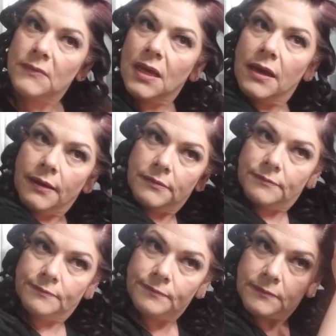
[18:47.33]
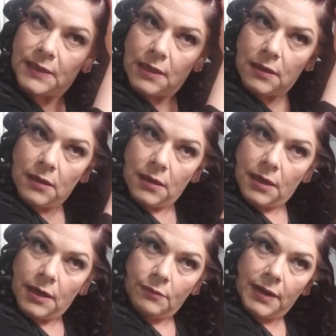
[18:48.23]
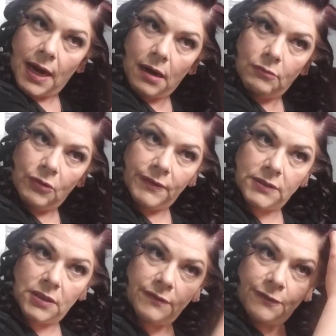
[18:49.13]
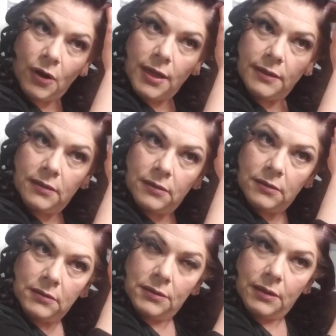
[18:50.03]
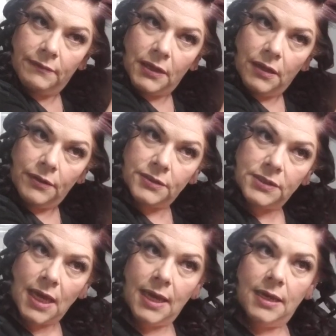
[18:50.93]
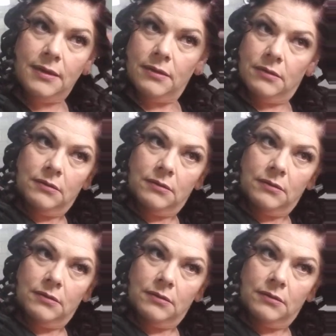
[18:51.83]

Okay, here we are moving to the front of the other side.